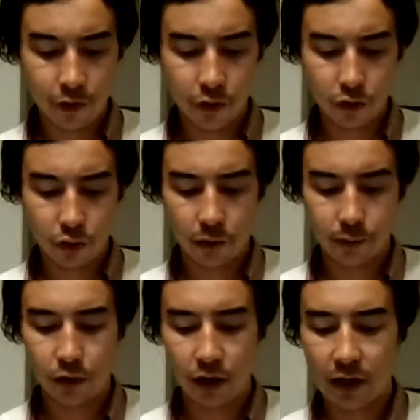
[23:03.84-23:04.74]
officials
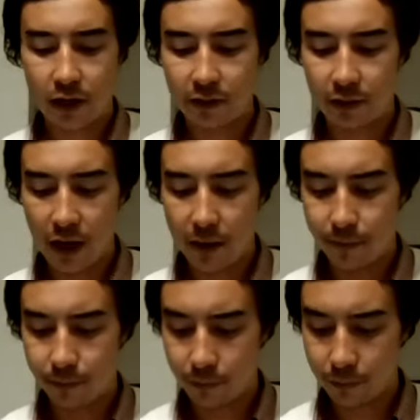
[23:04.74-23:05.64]
to broadcast the
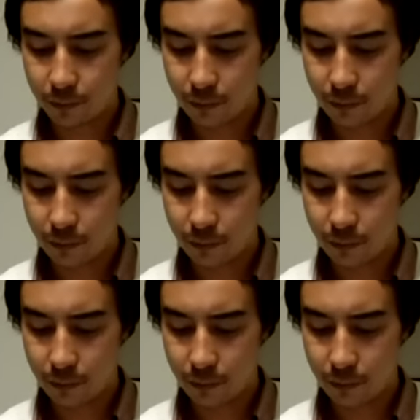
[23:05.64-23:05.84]
game.